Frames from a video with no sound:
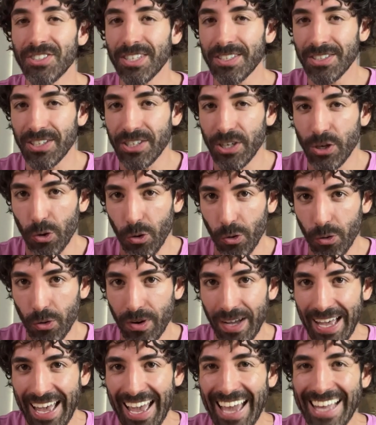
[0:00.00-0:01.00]
the deal.
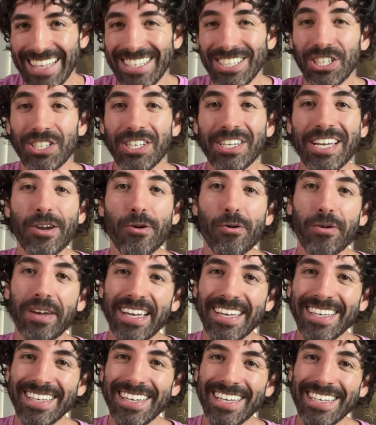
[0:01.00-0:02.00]

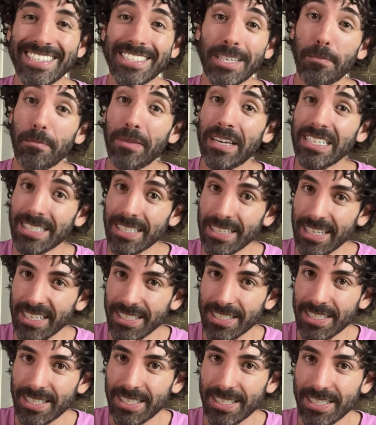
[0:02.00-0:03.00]
Engineering is a
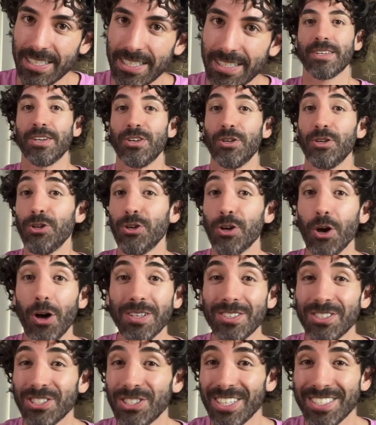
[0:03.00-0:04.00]
business. You're
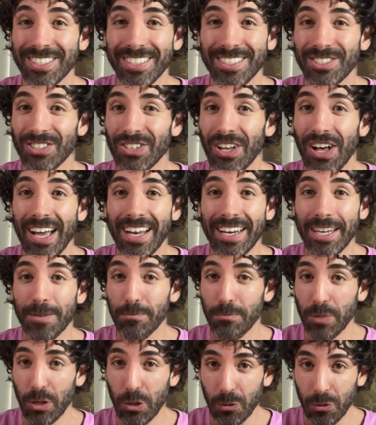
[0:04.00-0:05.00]
not just designing
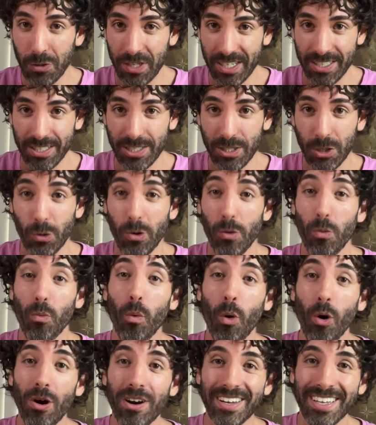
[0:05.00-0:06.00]
buildings, you're
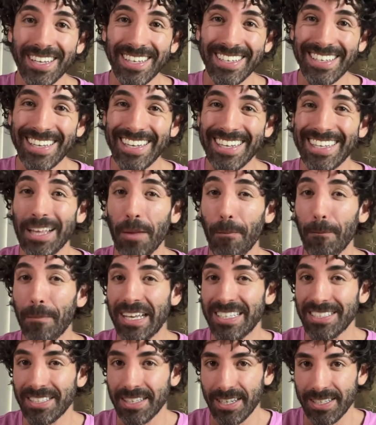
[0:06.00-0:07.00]
working in a
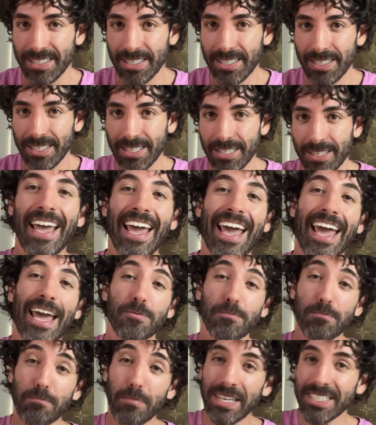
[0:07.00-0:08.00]
business.
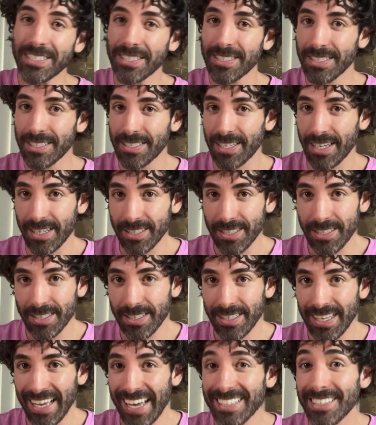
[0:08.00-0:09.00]
And businesses
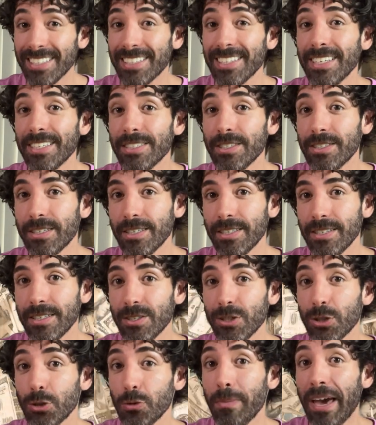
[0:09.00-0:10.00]
exist
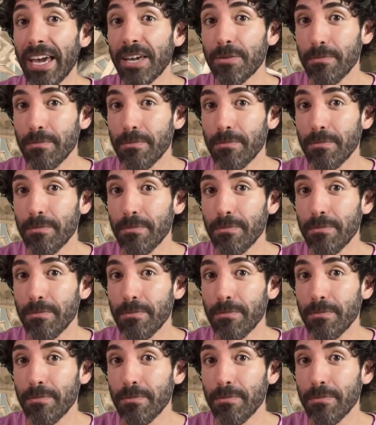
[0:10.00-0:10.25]
to make